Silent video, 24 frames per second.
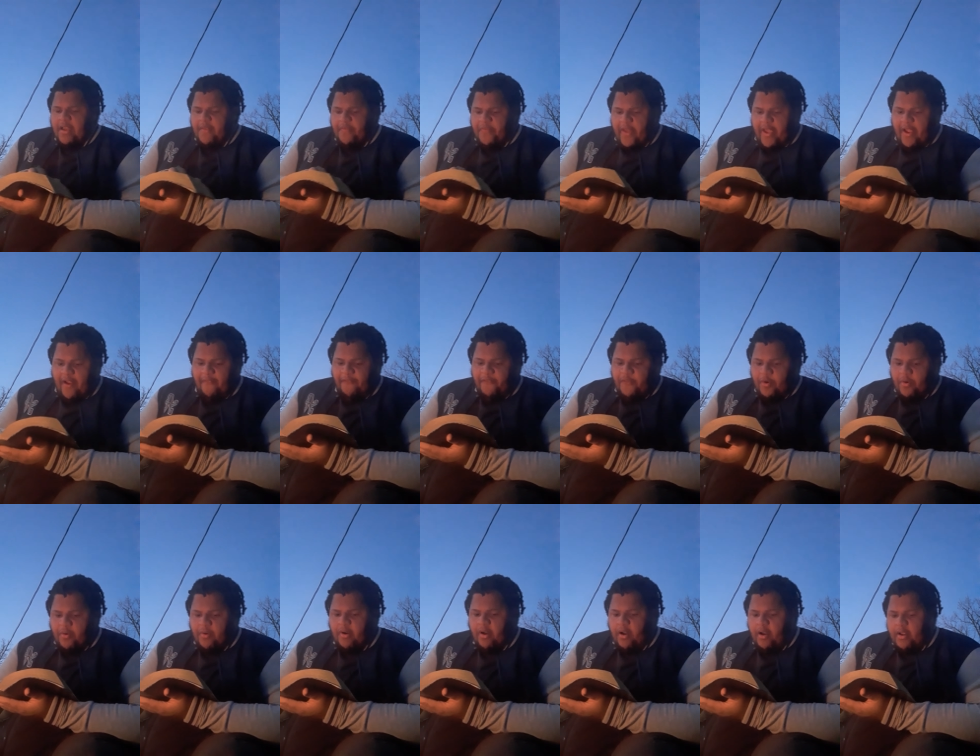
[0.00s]

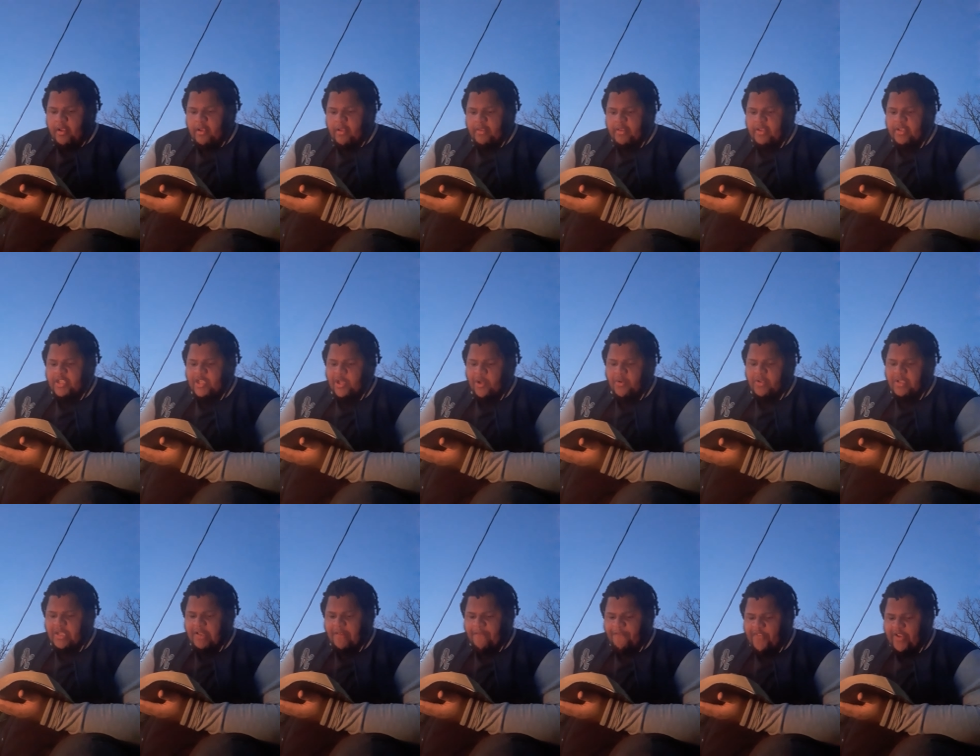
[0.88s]
Therefore, the Jews
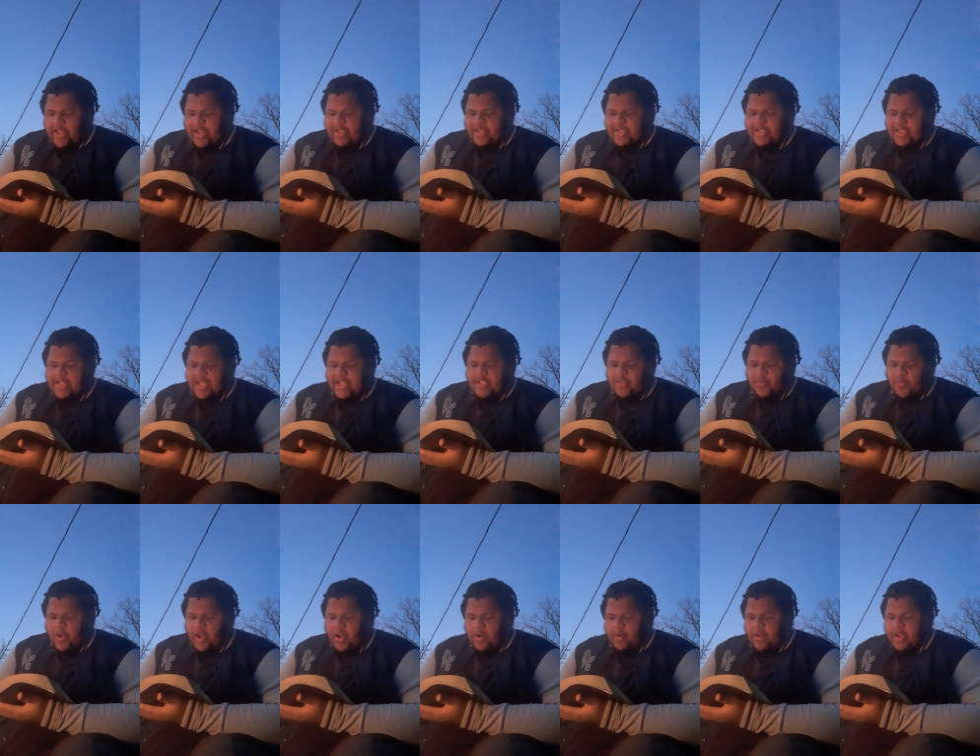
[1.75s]
of the villages that
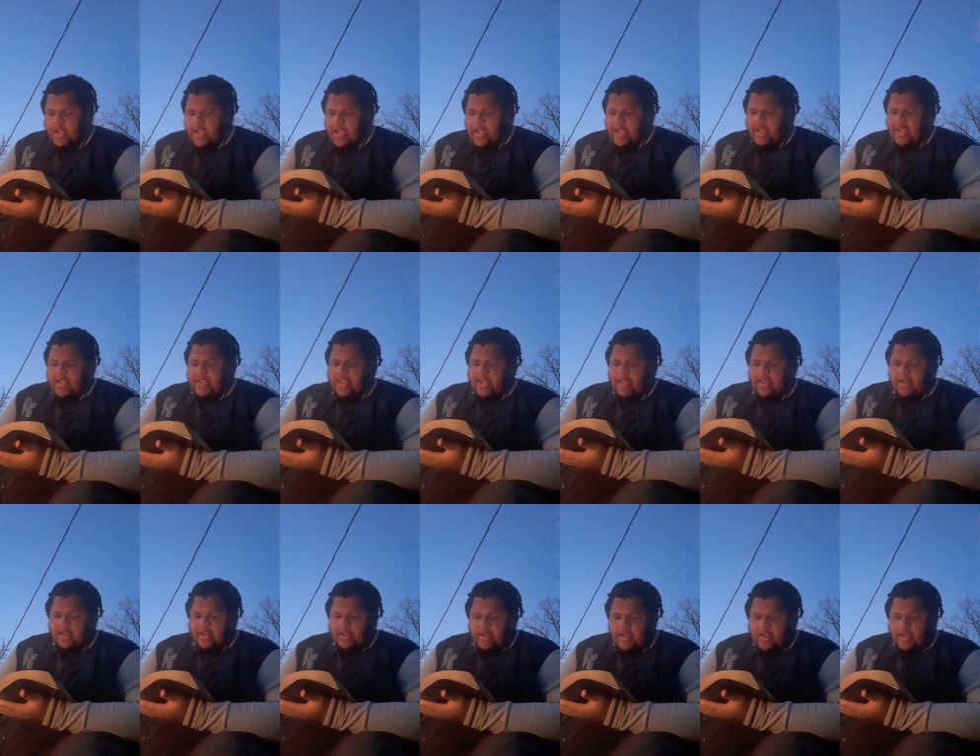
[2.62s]
dwelt in the